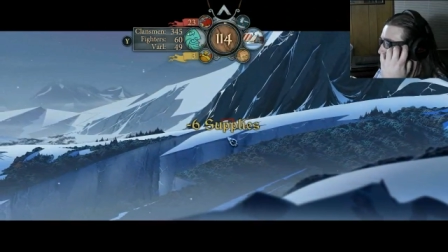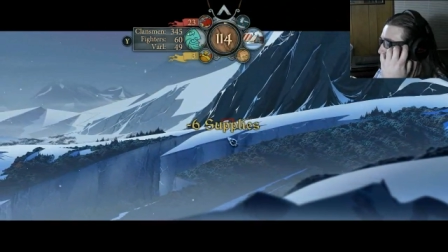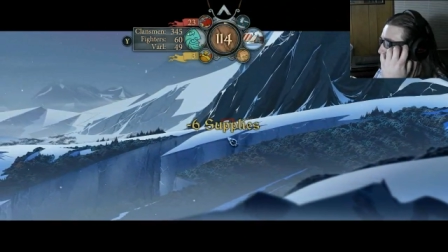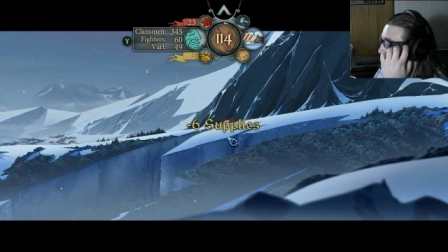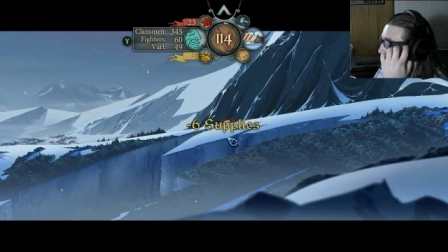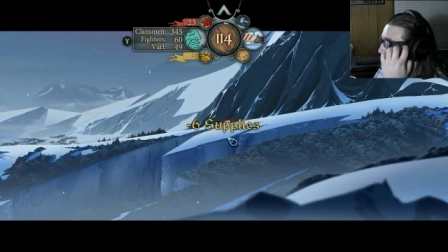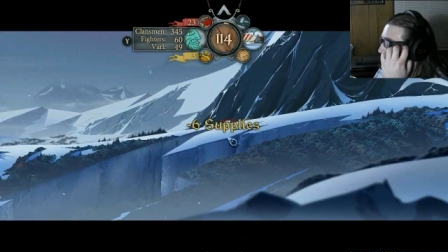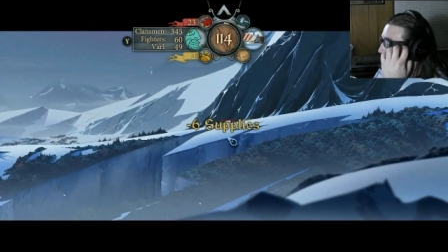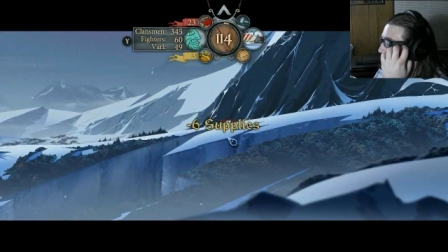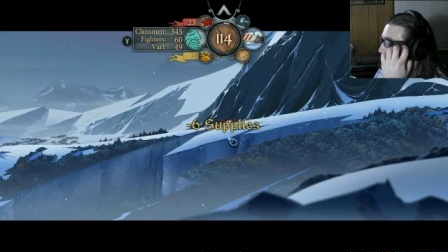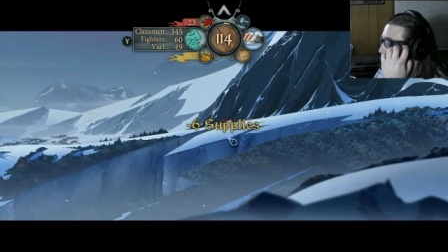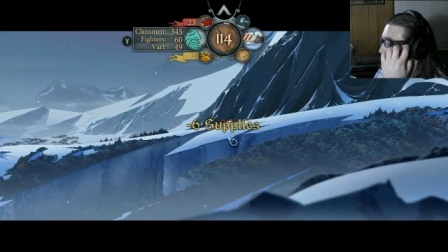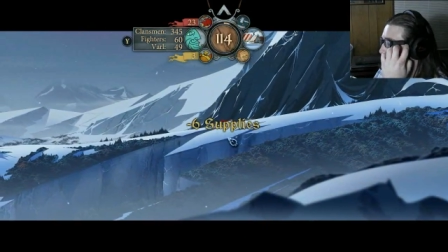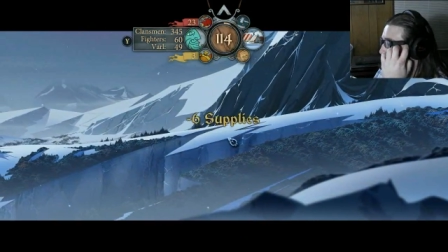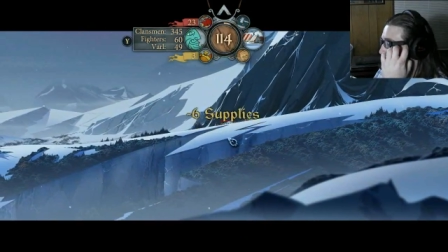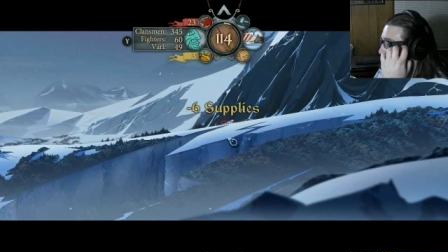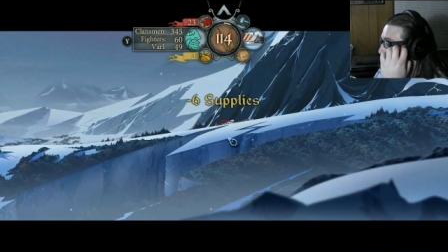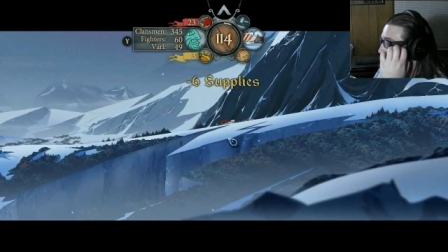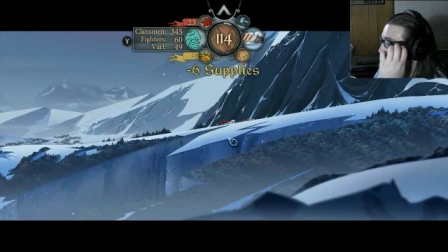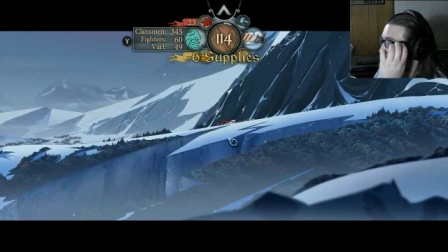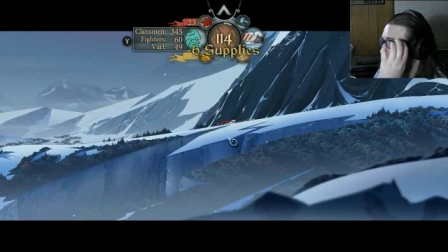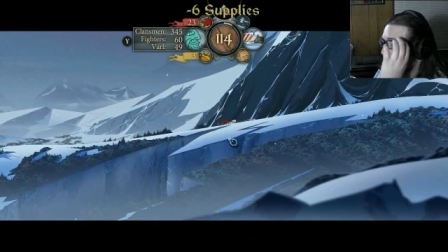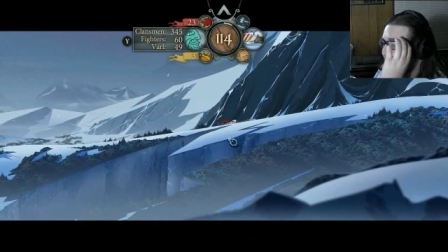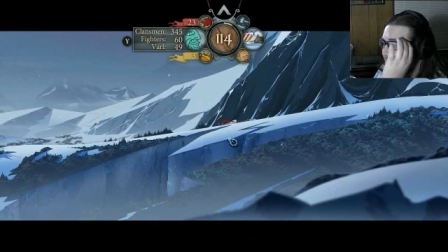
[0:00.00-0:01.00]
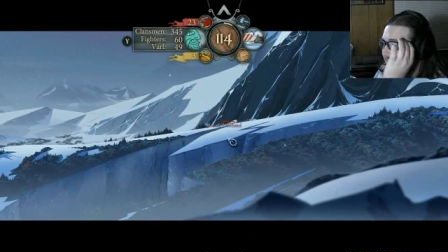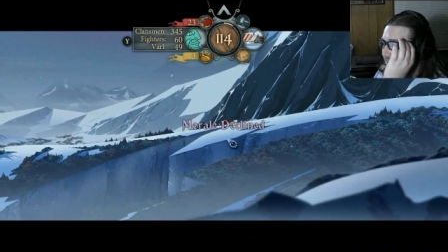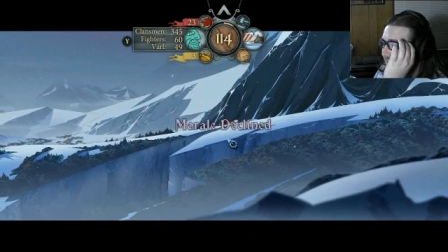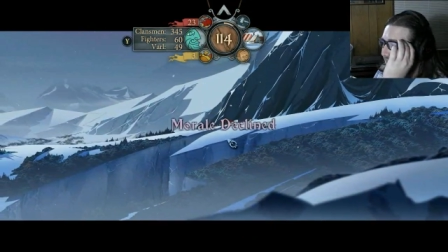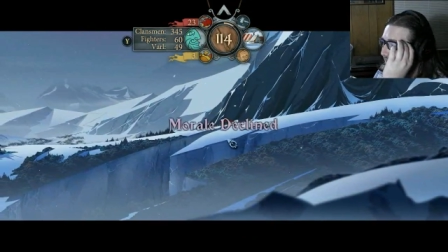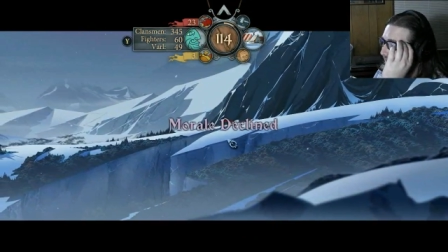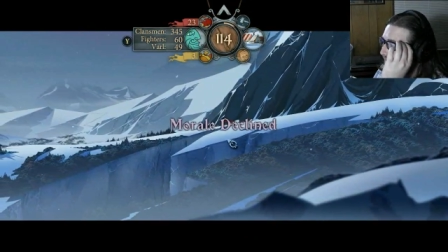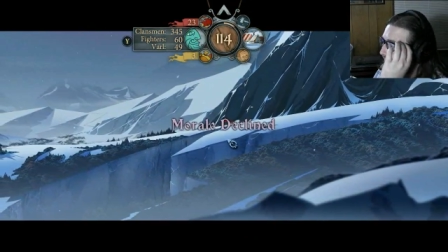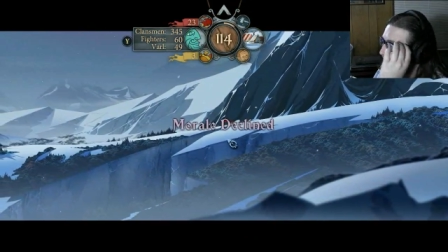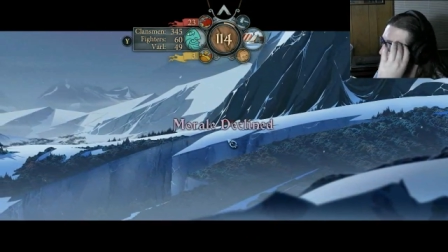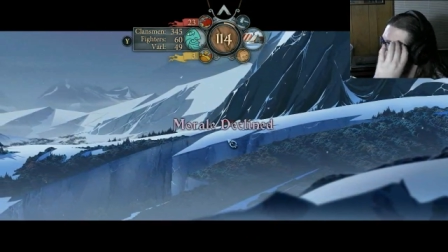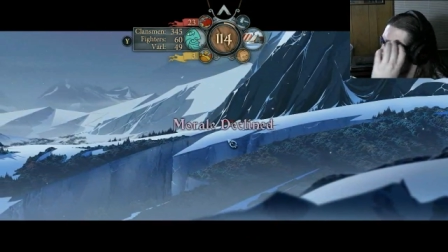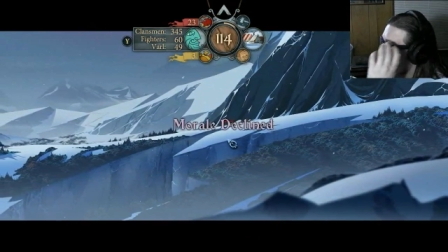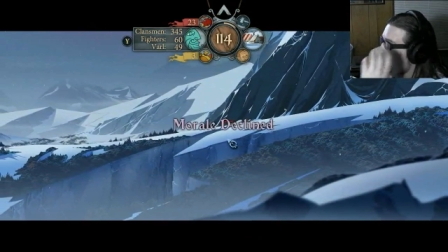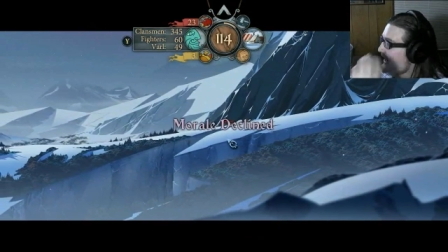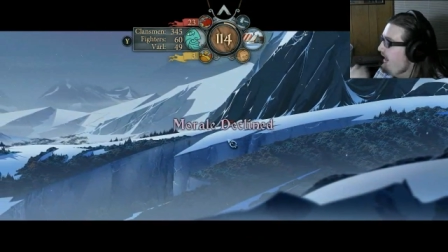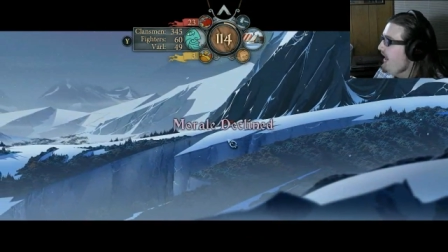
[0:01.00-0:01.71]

Thank you. I needed that.